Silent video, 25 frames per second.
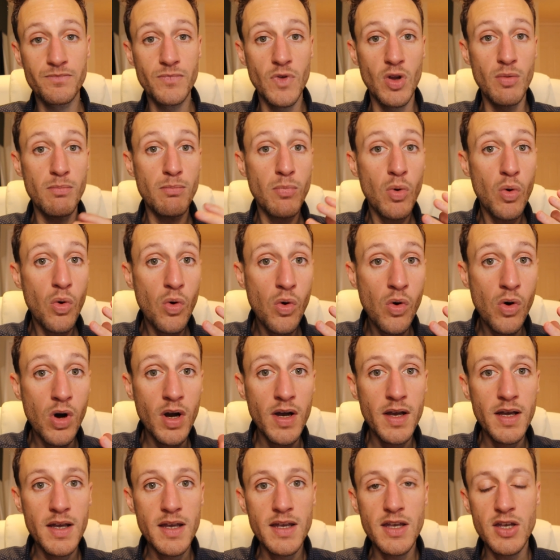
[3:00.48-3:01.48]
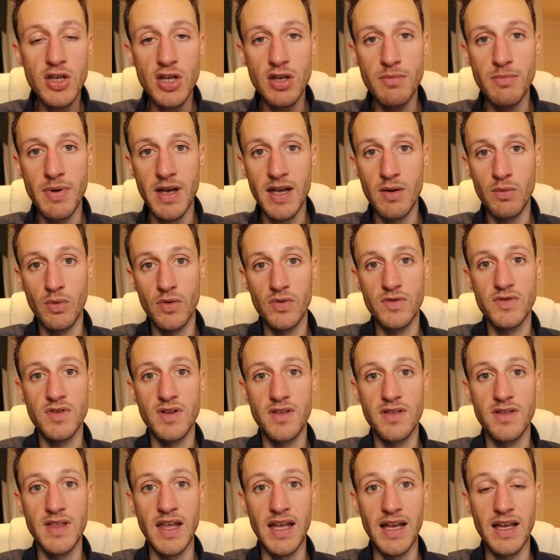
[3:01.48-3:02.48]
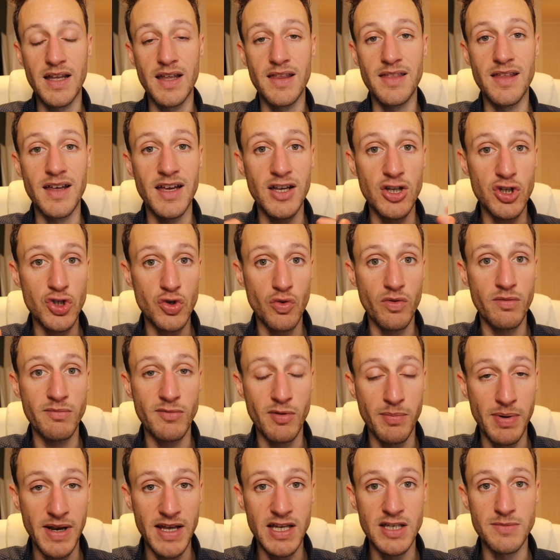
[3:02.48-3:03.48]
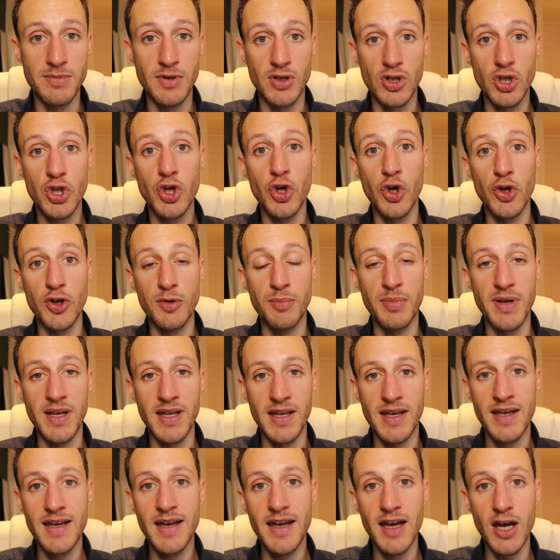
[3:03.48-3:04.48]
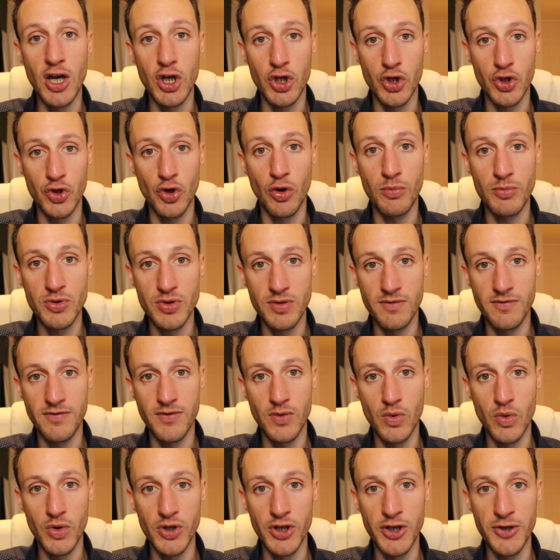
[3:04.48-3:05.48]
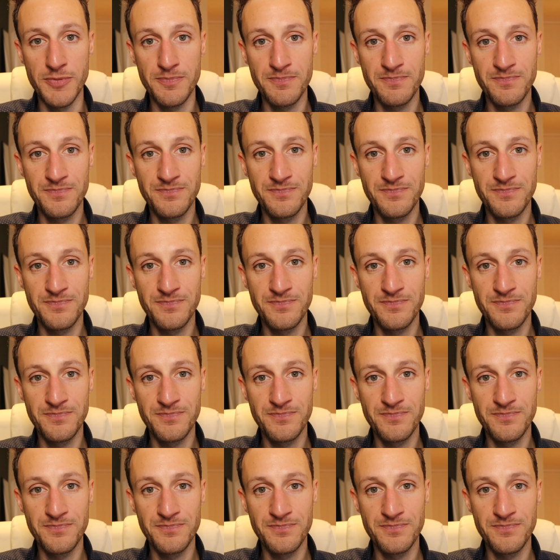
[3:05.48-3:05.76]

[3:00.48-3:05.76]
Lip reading: the more you may want to think that a joint replacement could be a good option for you.